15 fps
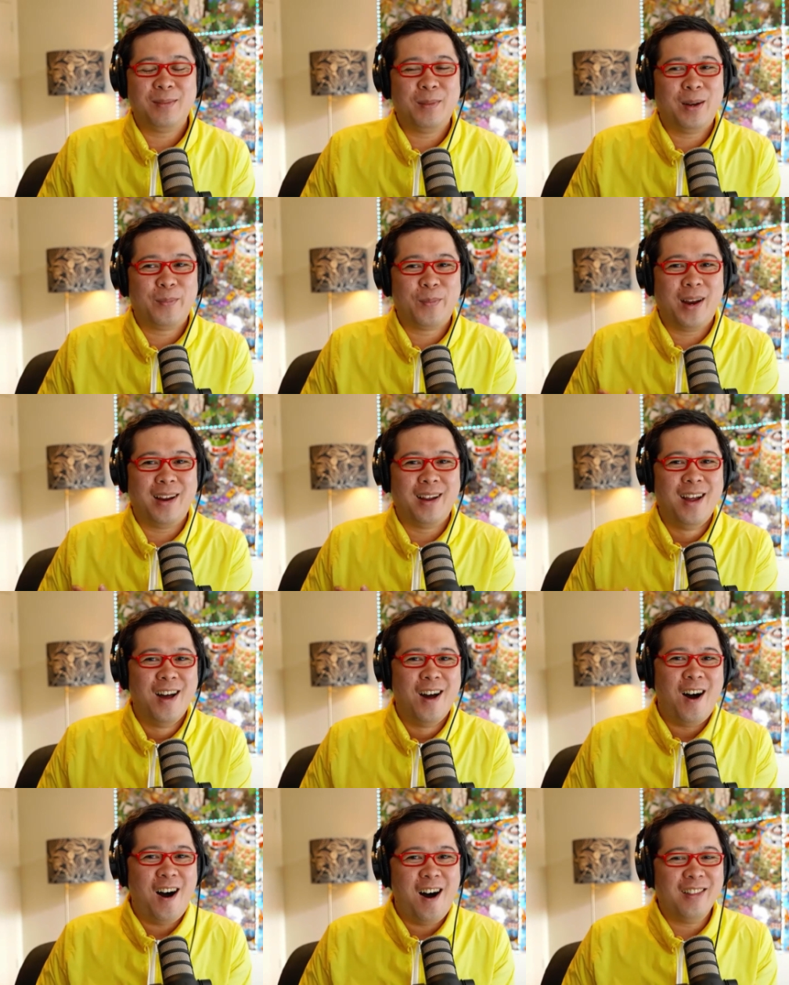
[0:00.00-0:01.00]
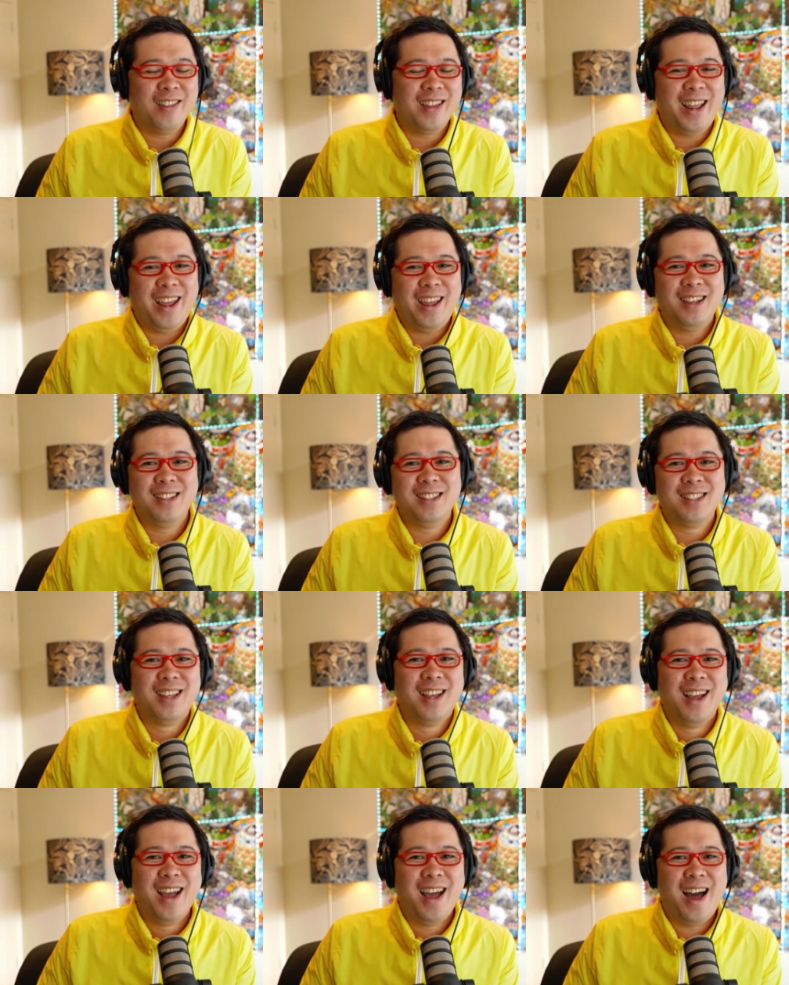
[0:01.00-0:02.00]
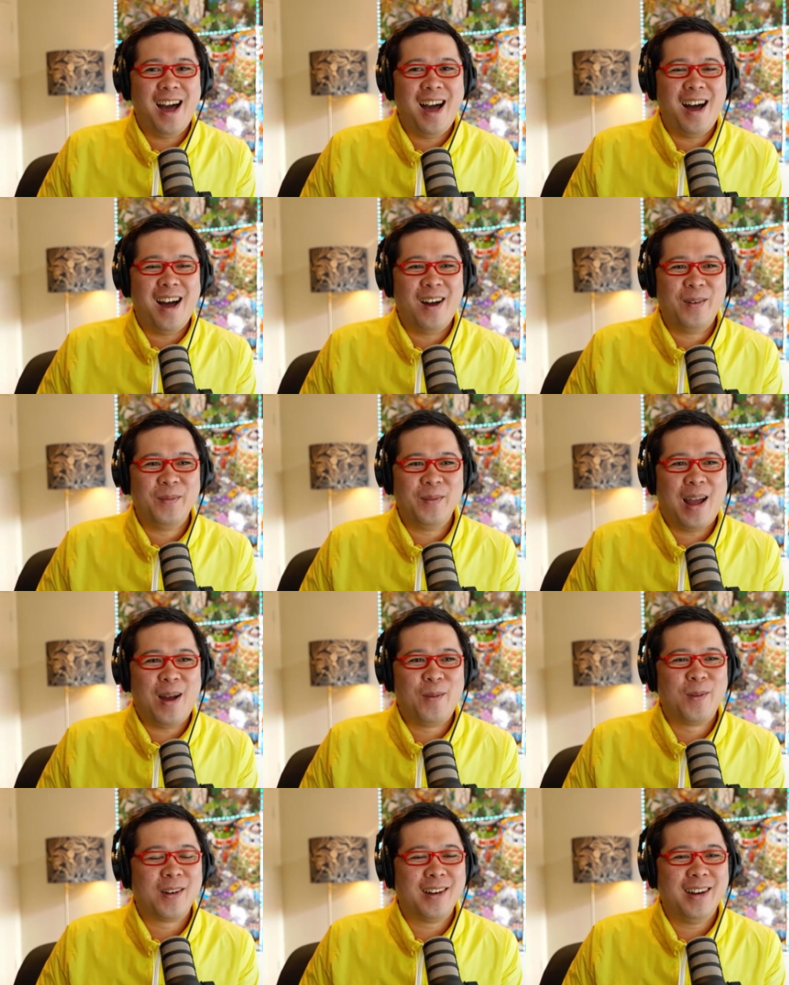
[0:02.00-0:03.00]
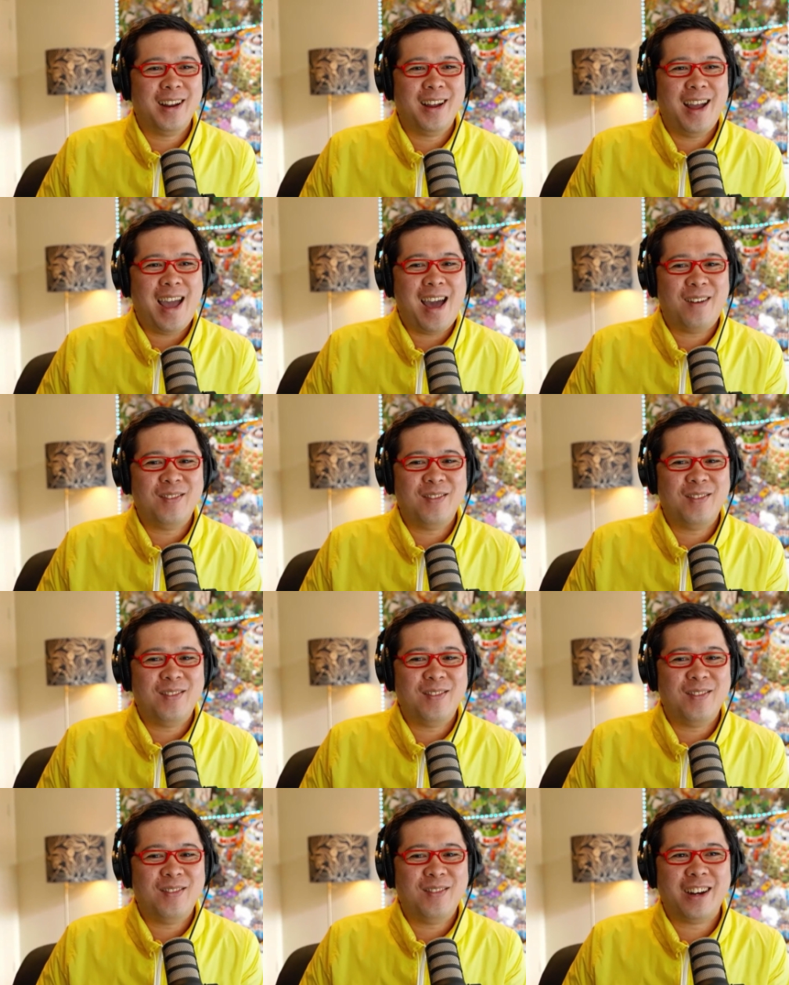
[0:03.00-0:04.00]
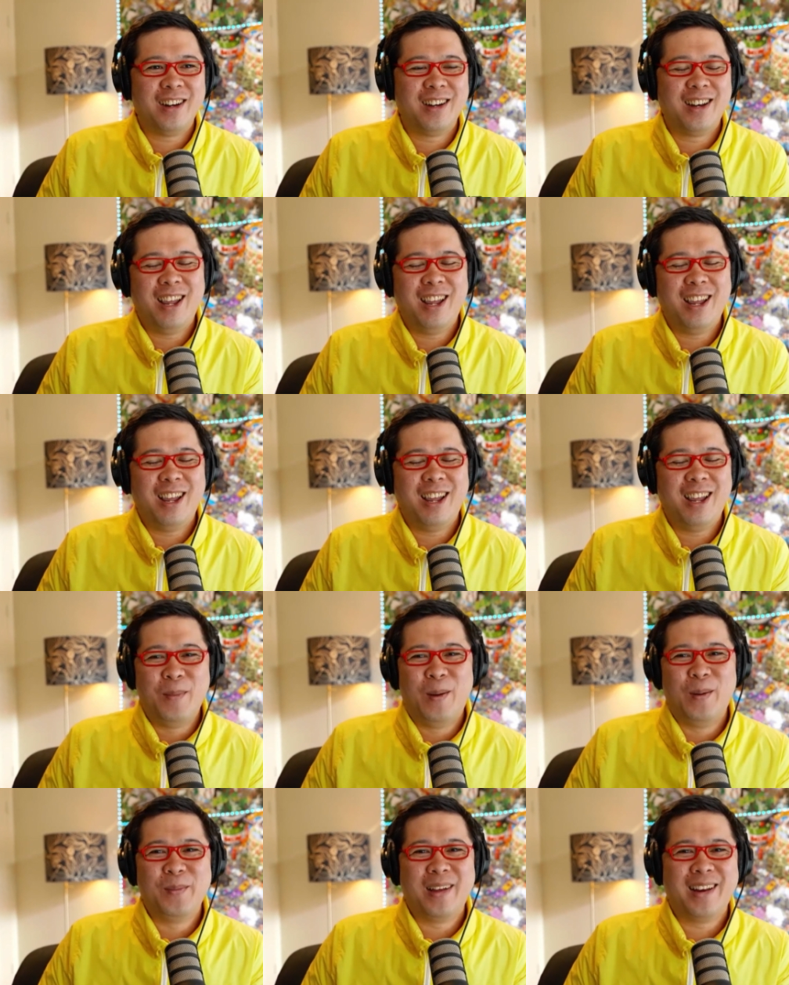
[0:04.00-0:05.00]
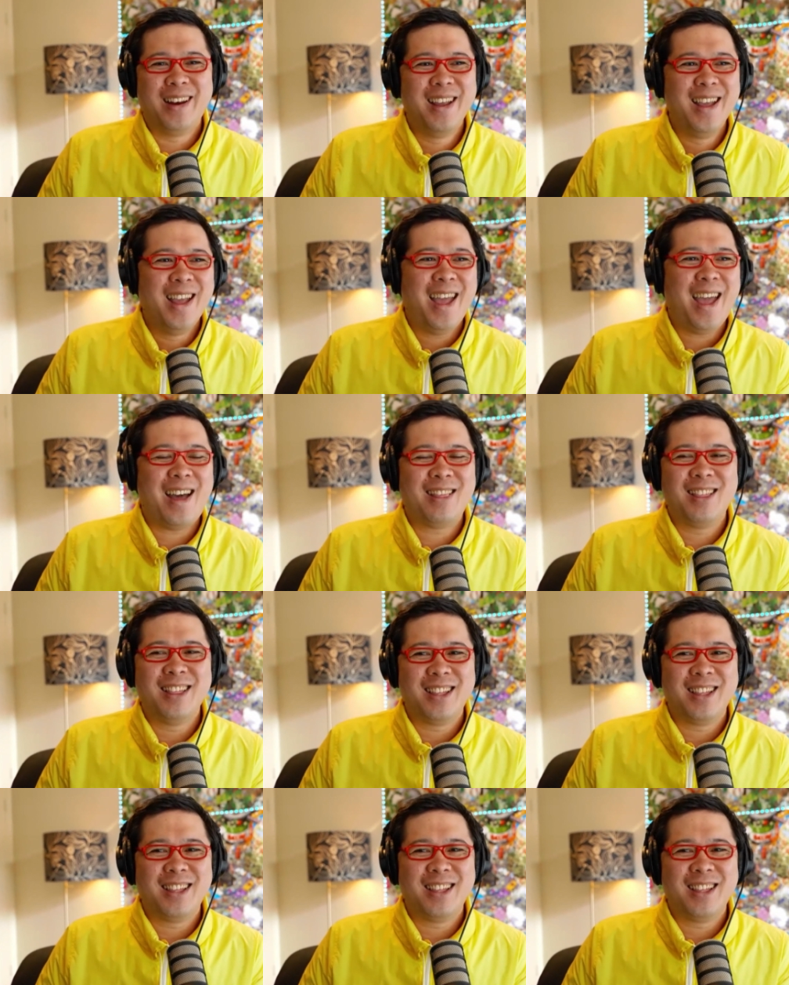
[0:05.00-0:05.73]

I'm going to bring all the gays, and we're going to have that shared kiss moment at the